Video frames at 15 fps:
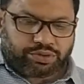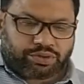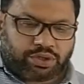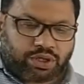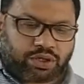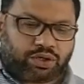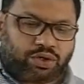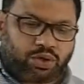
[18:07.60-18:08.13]

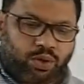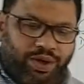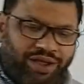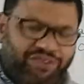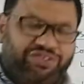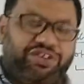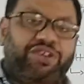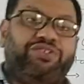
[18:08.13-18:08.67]
The
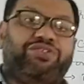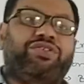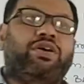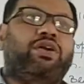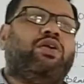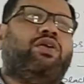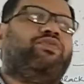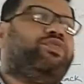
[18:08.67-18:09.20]
growing
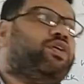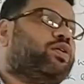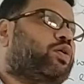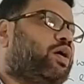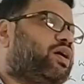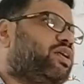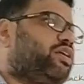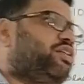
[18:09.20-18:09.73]
season of the
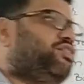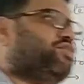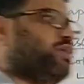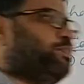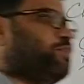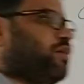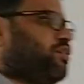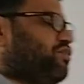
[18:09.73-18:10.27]
cotton is
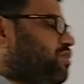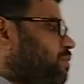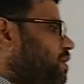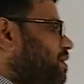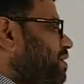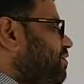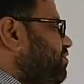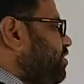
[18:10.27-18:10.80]

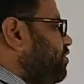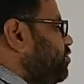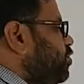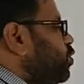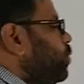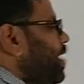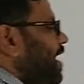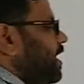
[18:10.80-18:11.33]
approximately 6
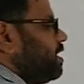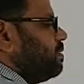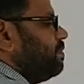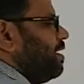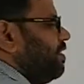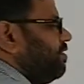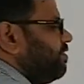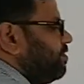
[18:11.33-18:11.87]
to 8
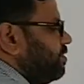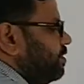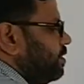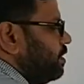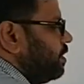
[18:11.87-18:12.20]
months.